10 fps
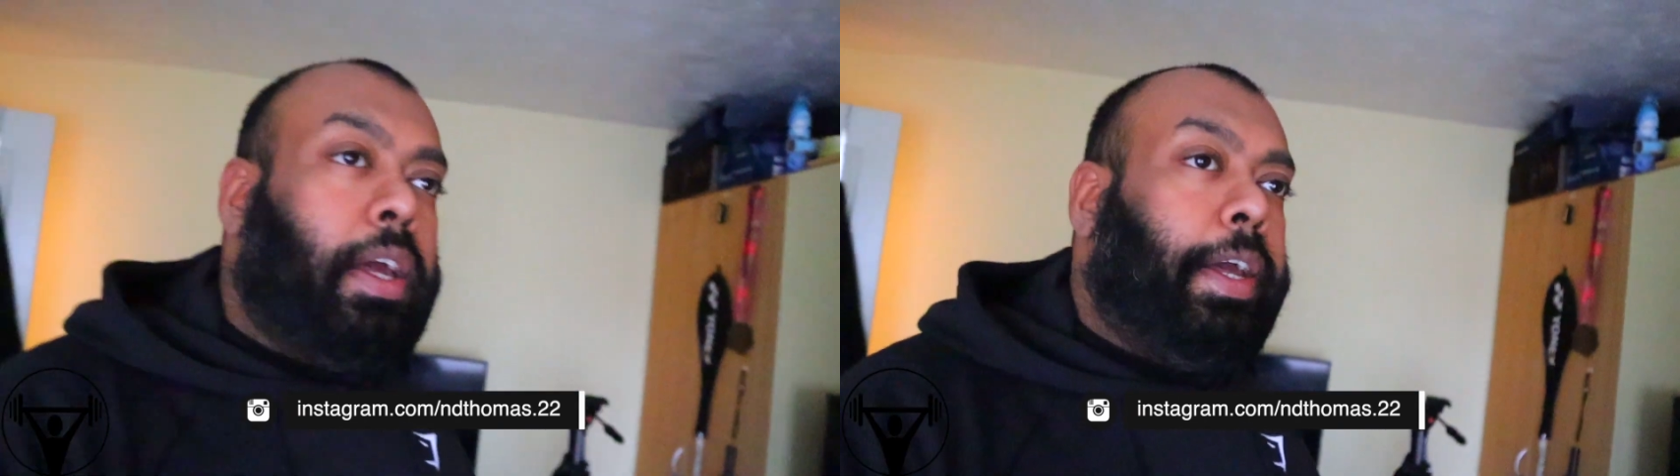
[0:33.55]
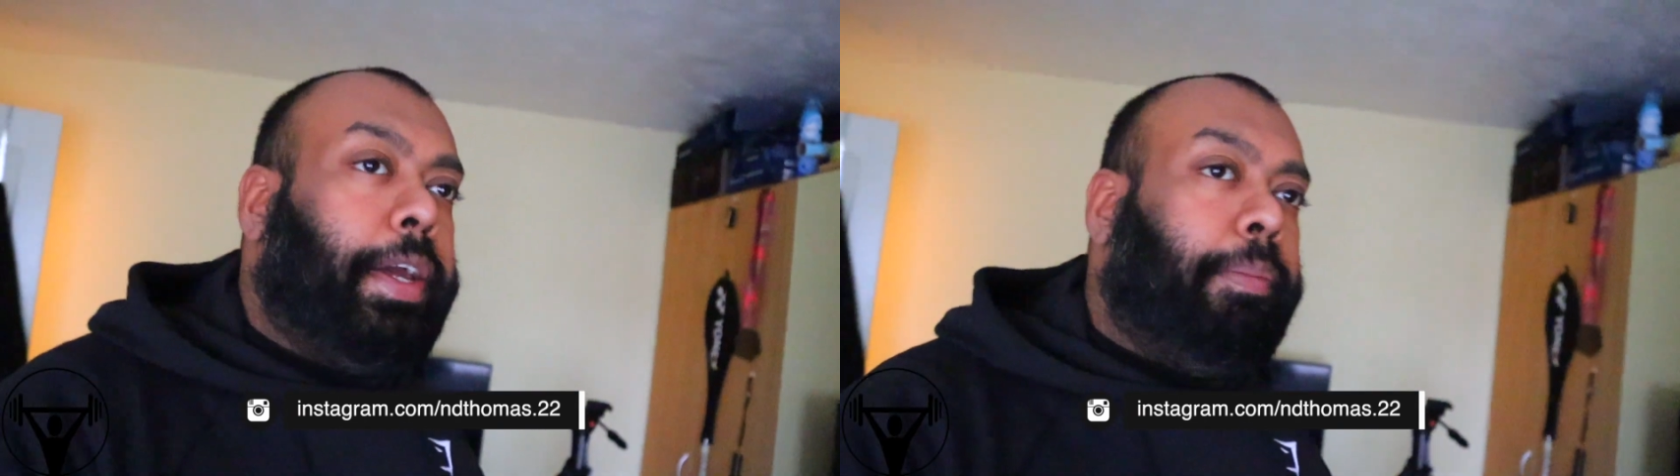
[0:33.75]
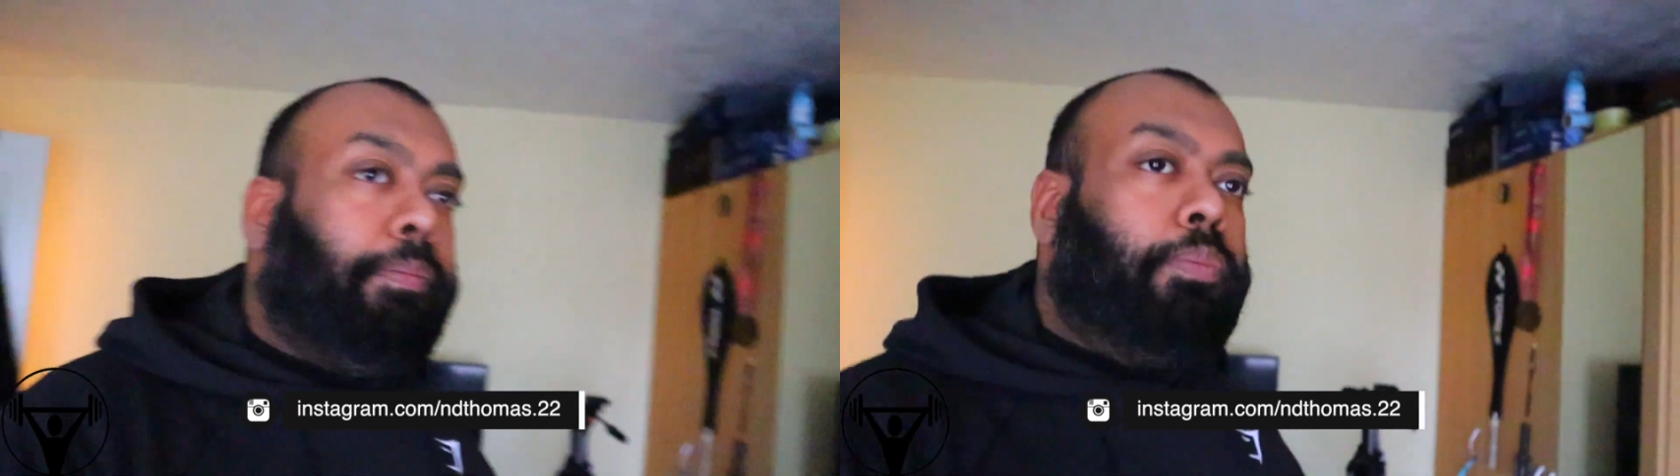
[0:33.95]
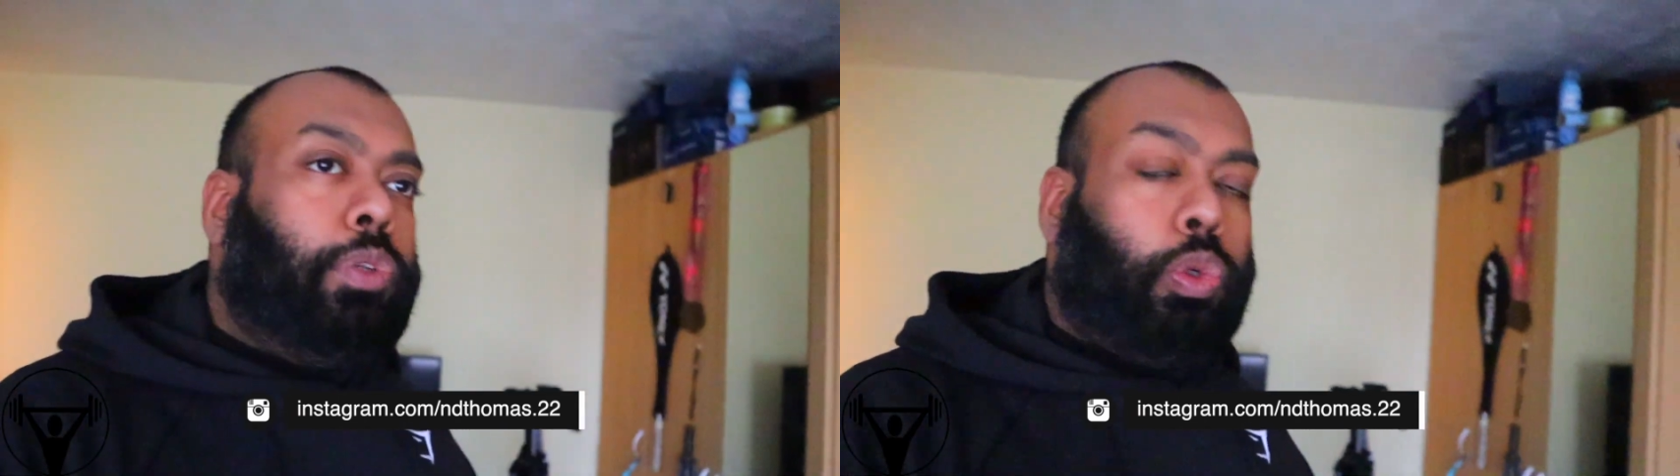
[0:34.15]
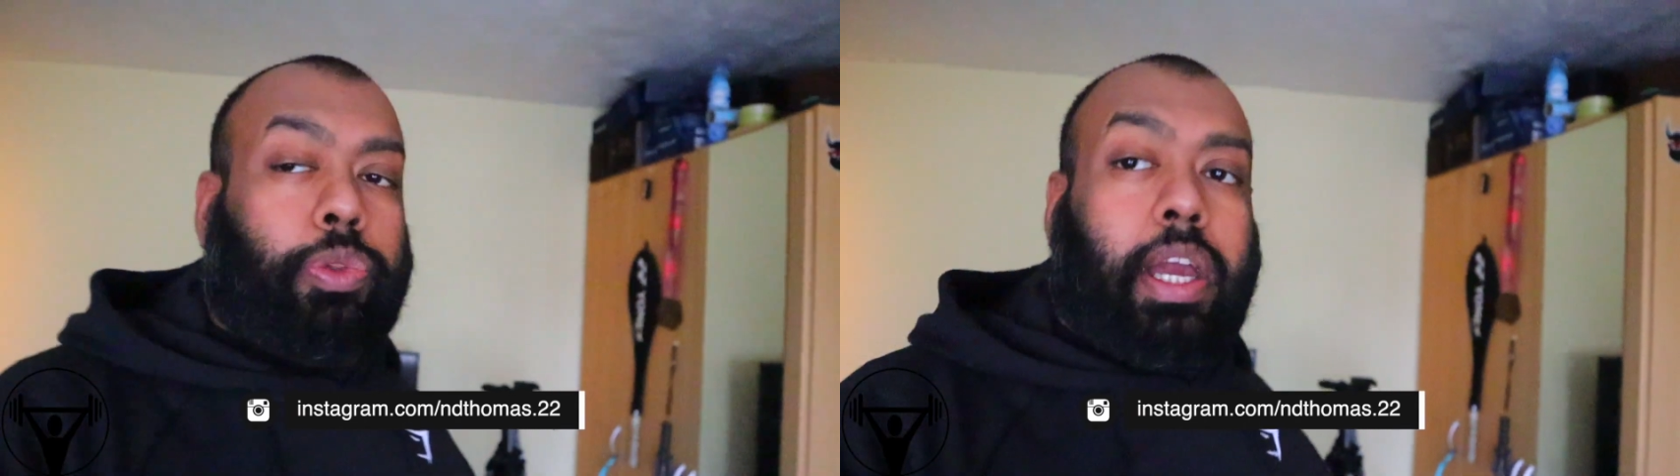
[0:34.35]
Um,
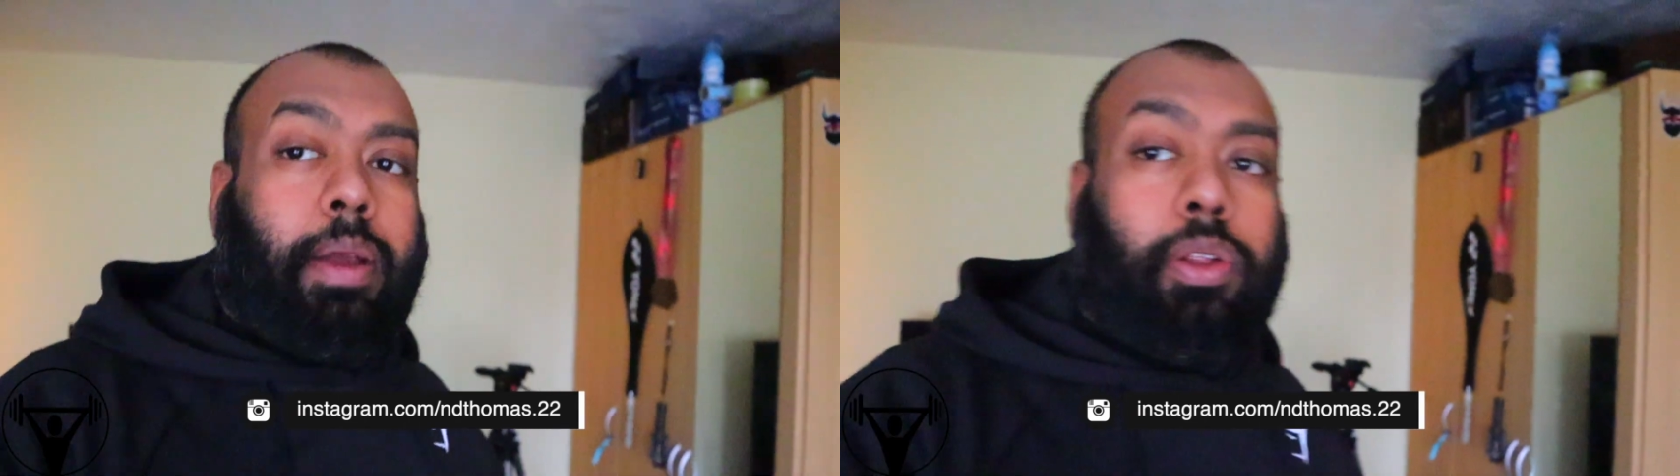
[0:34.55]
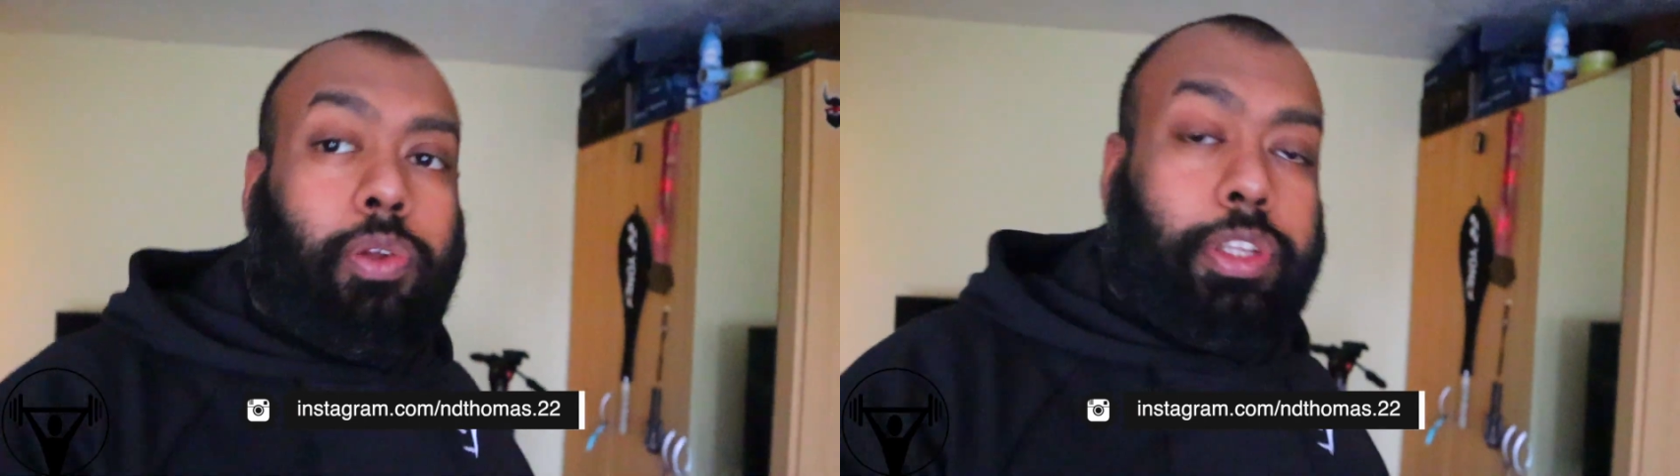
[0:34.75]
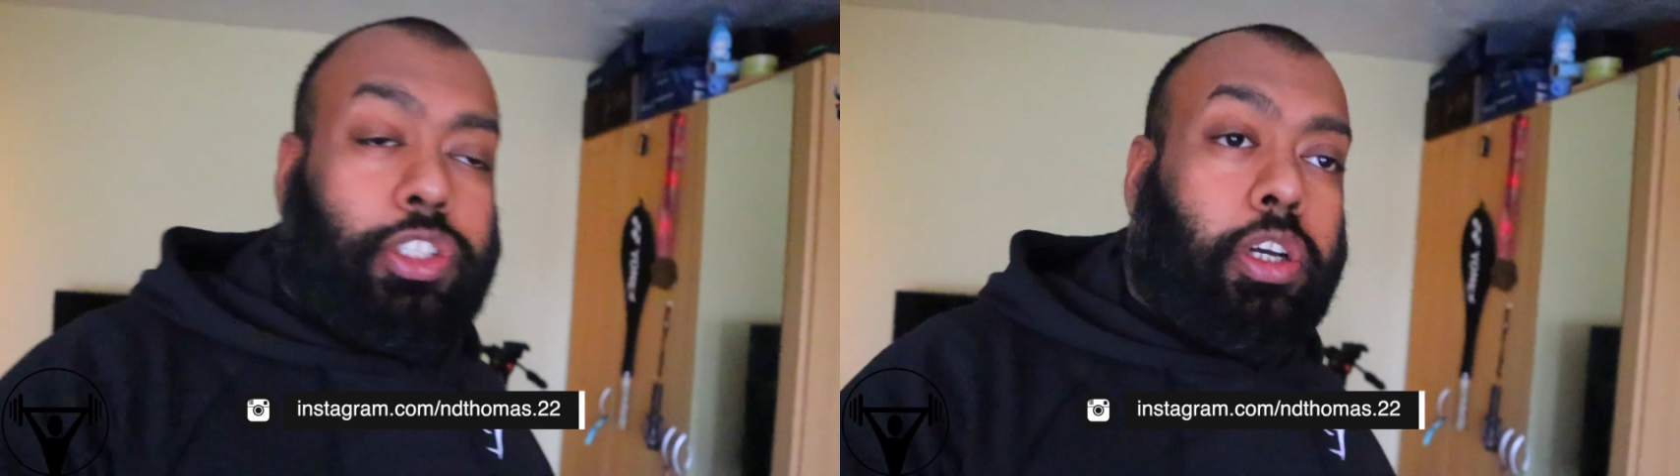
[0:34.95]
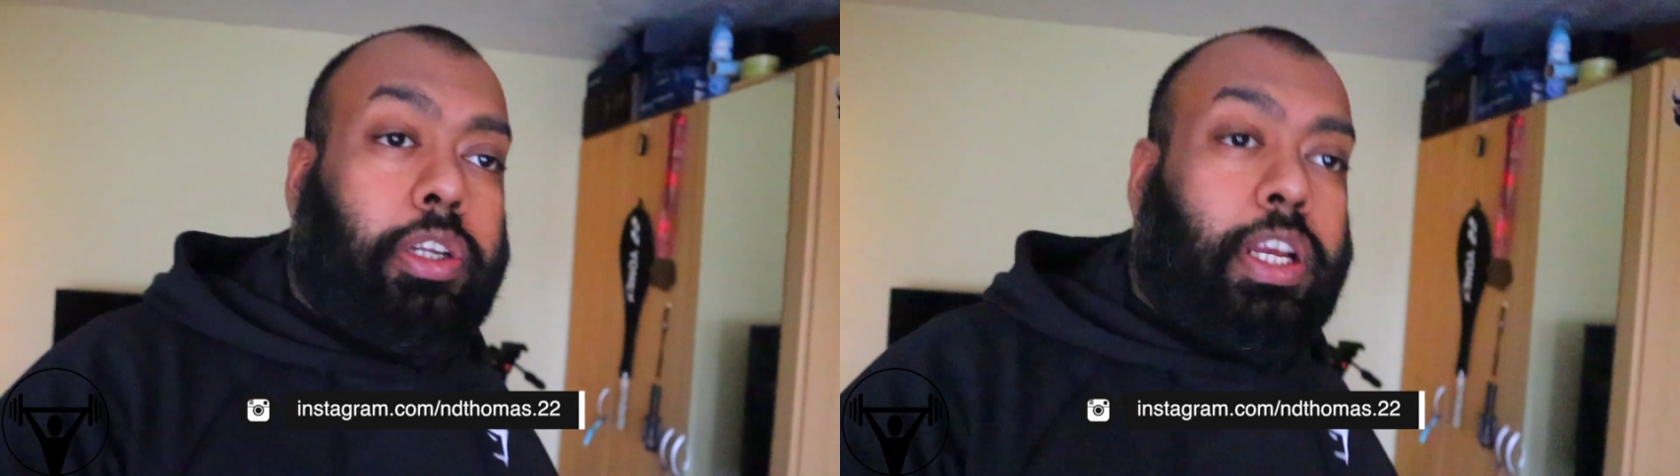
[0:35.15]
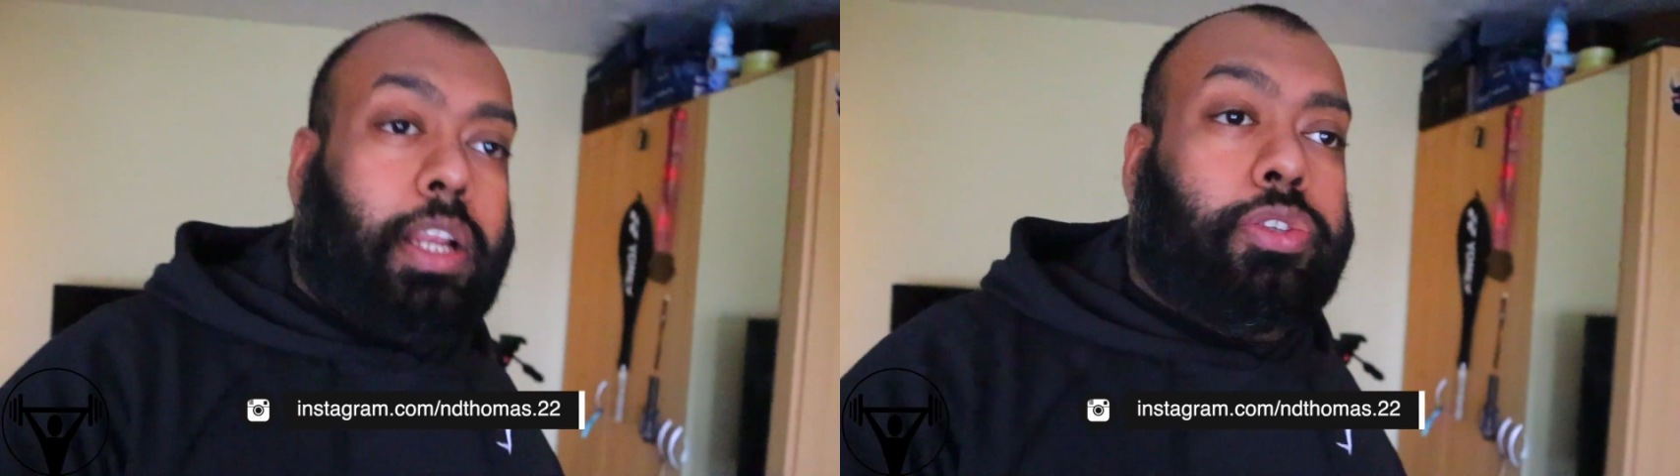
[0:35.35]
it's all there on the
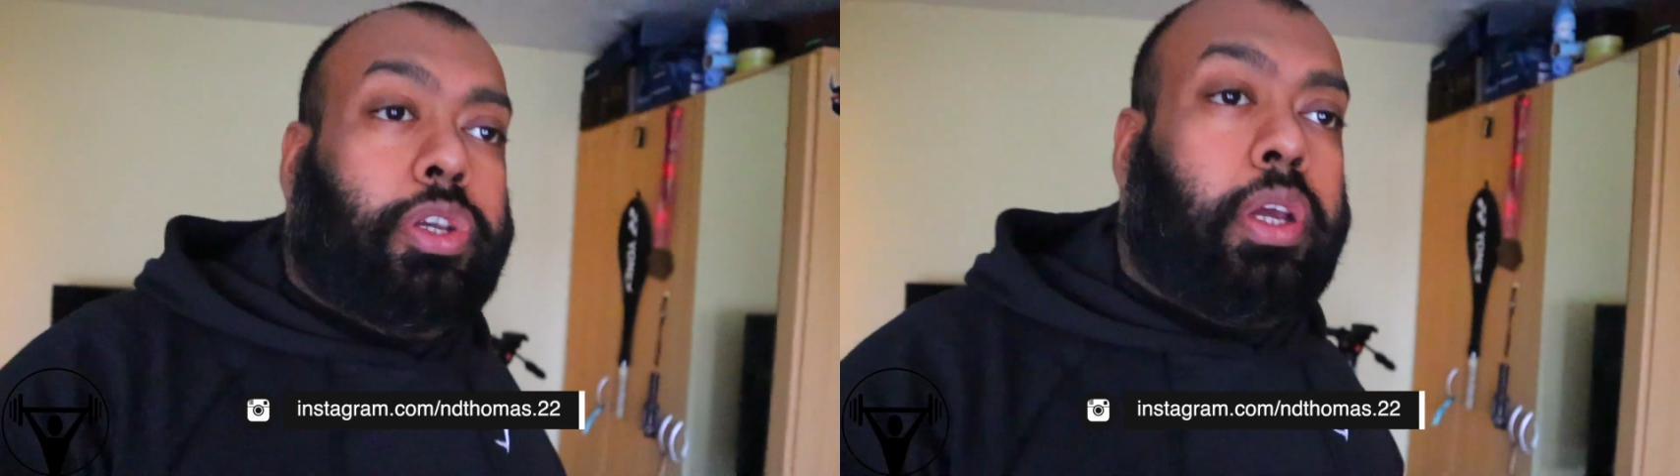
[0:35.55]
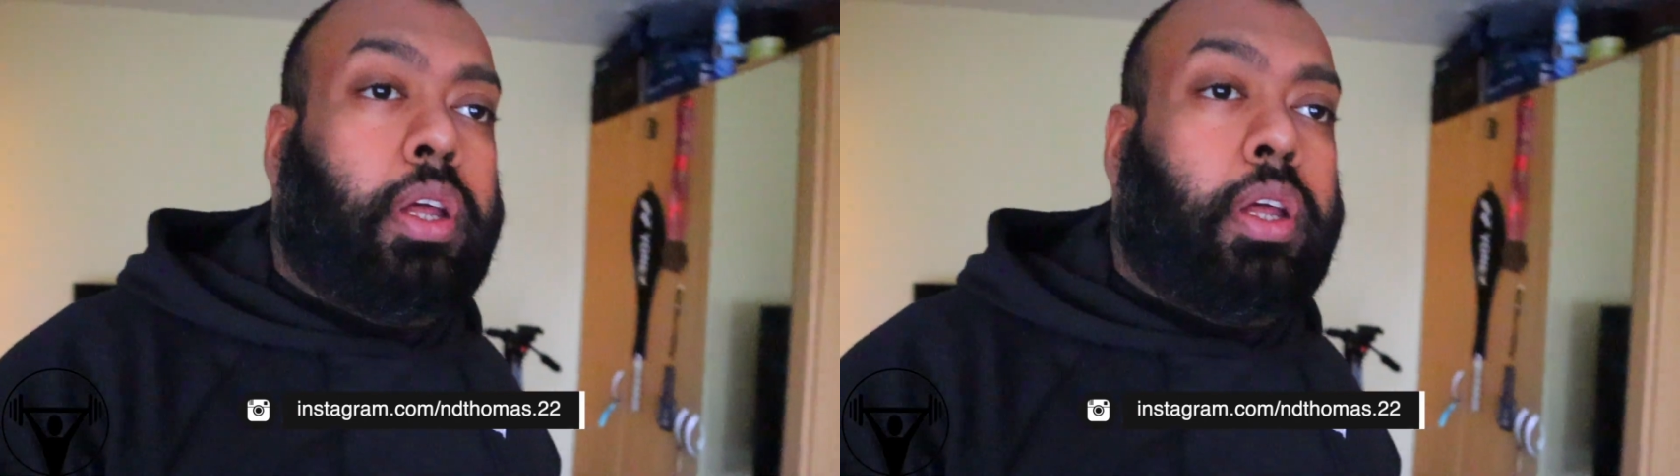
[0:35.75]
chart challenge.